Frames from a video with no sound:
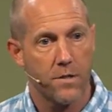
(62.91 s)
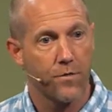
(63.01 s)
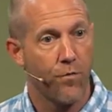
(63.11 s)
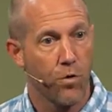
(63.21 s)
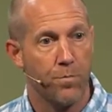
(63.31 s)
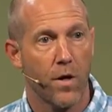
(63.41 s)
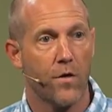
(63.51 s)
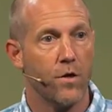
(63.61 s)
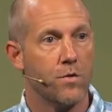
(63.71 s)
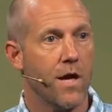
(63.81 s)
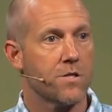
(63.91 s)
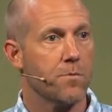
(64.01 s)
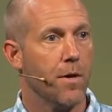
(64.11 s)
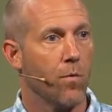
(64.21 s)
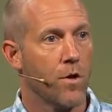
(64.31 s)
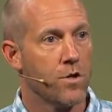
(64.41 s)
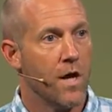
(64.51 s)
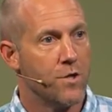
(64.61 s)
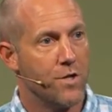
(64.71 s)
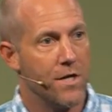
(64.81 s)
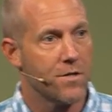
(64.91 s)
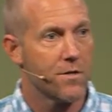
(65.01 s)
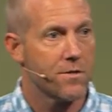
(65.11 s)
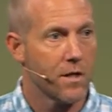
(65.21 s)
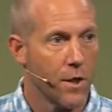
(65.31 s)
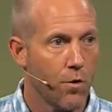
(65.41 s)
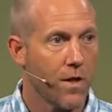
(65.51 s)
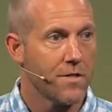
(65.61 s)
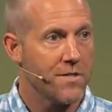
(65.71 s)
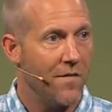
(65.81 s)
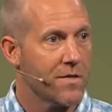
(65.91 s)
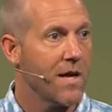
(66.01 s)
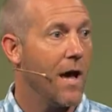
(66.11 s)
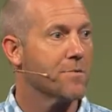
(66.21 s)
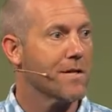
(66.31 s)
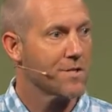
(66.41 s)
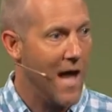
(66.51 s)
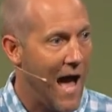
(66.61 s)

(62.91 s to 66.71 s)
It's the fourth book of the New Testament, where Jesus literally 7 times says,